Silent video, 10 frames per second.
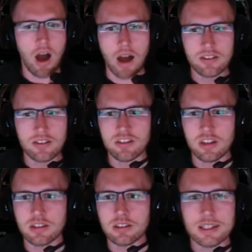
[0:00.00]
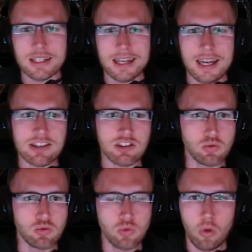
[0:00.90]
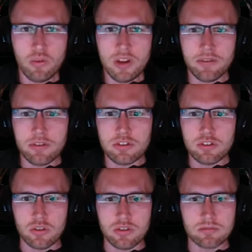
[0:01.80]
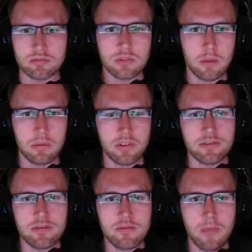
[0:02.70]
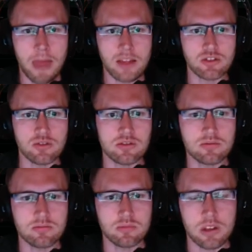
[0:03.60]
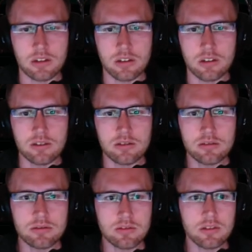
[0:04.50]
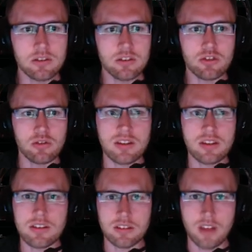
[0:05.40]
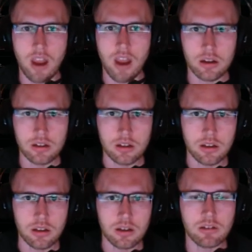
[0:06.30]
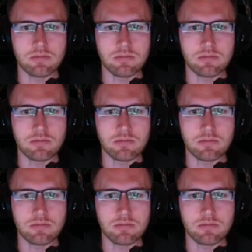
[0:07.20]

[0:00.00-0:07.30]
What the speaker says: As I've said, it's not ready for use. A couple of issues within here. So this is an early